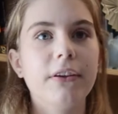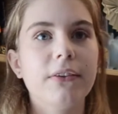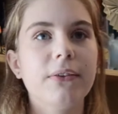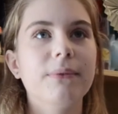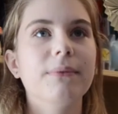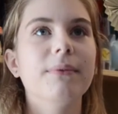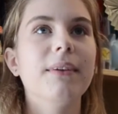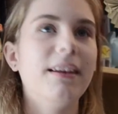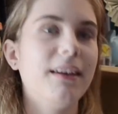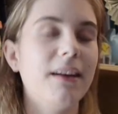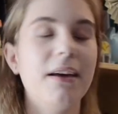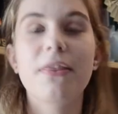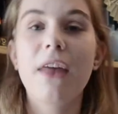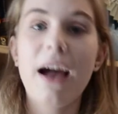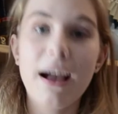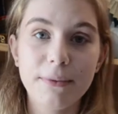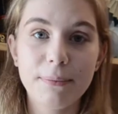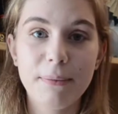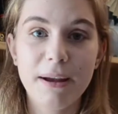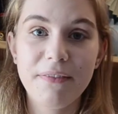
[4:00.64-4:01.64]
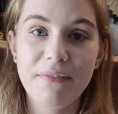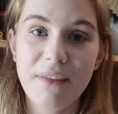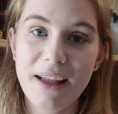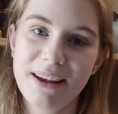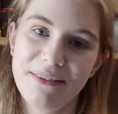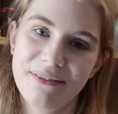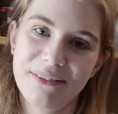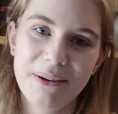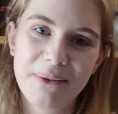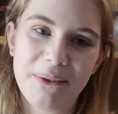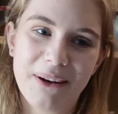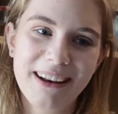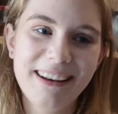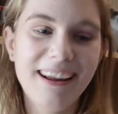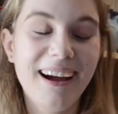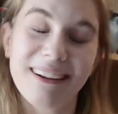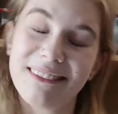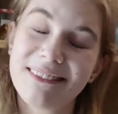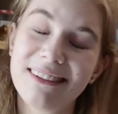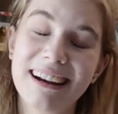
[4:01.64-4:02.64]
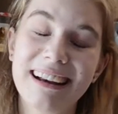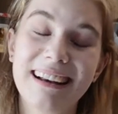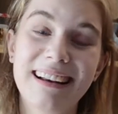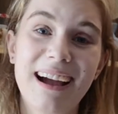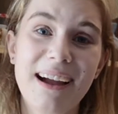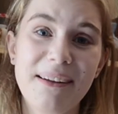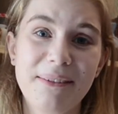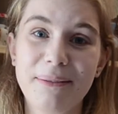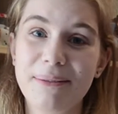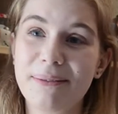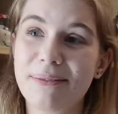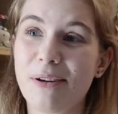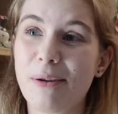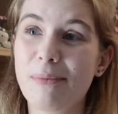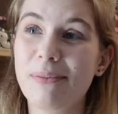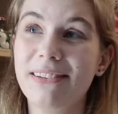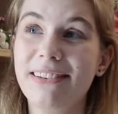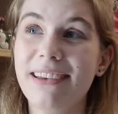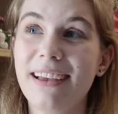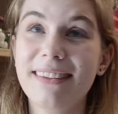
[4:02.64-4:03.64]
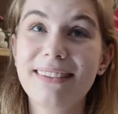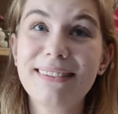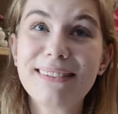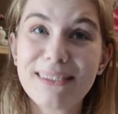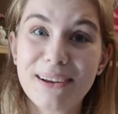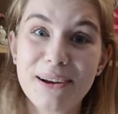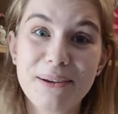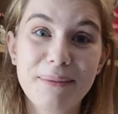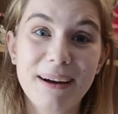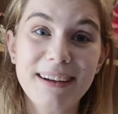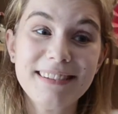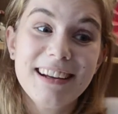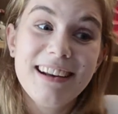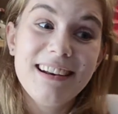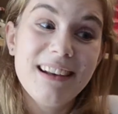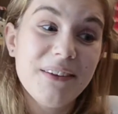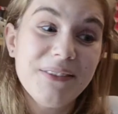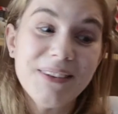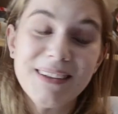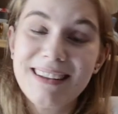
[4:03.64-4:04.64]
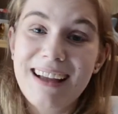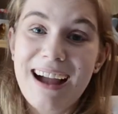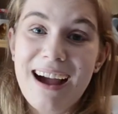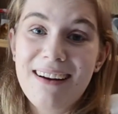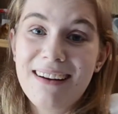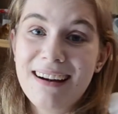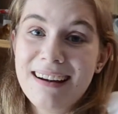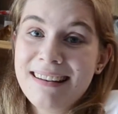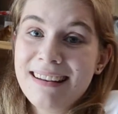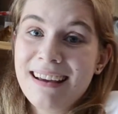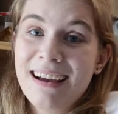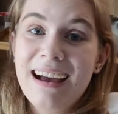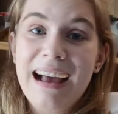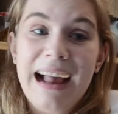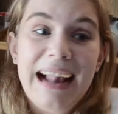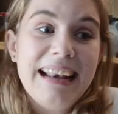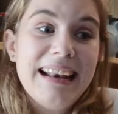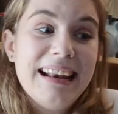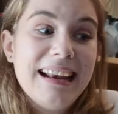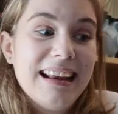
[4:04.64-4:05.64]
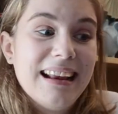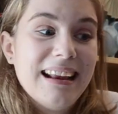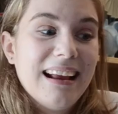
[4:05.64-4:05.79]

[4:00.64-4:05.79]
is, and that's my favourite one. I really like Robert Frobisher so much. I love his character and